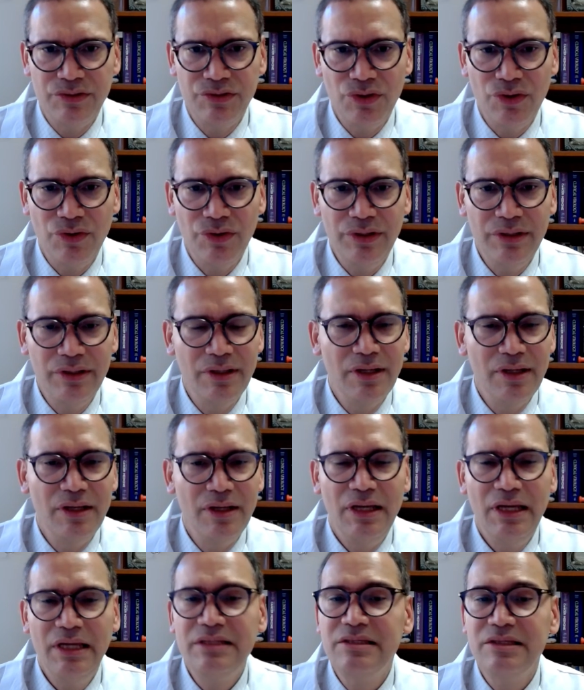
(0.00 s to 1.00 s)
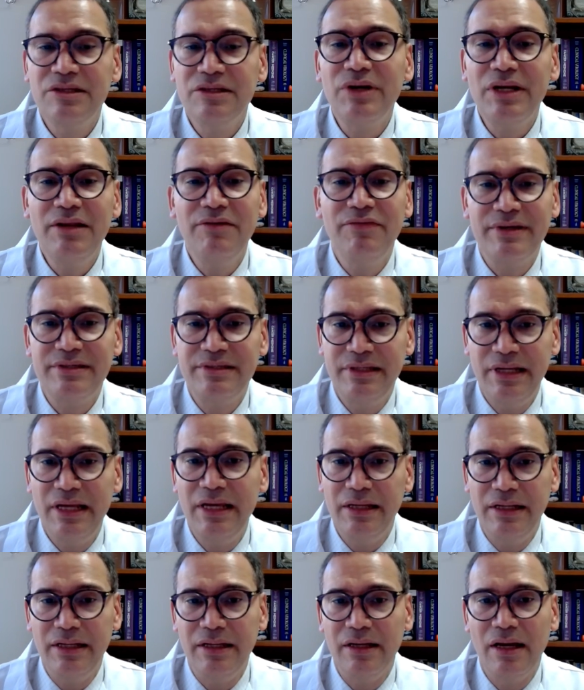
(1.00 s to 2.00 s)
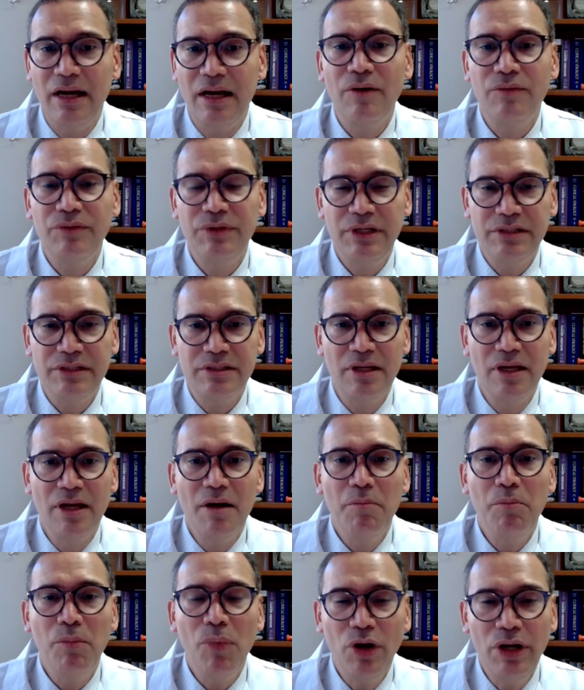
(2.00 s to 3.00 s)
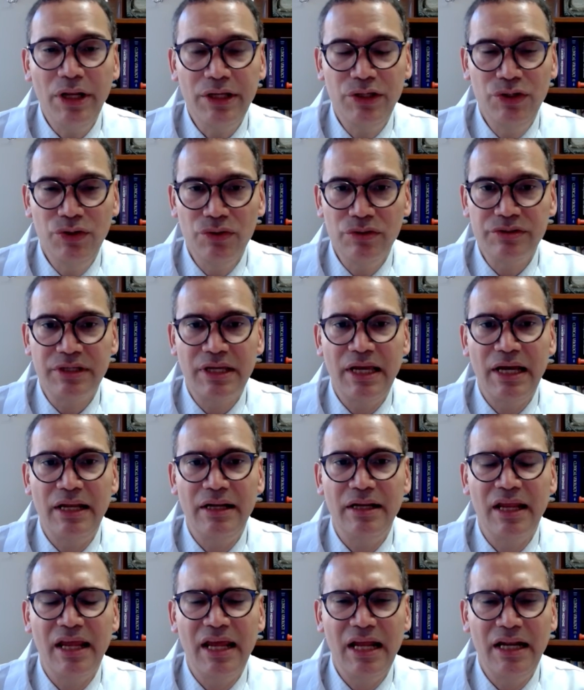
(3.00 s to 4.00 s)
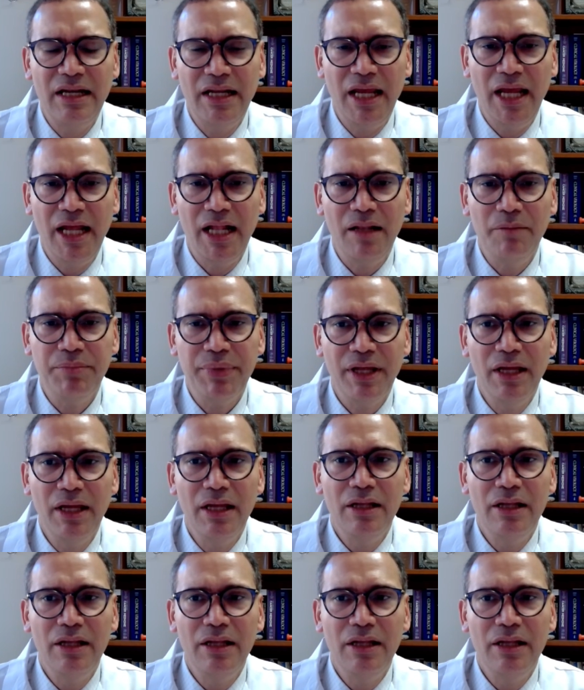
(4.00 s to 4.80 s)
So it's really fascinating how these molecules can help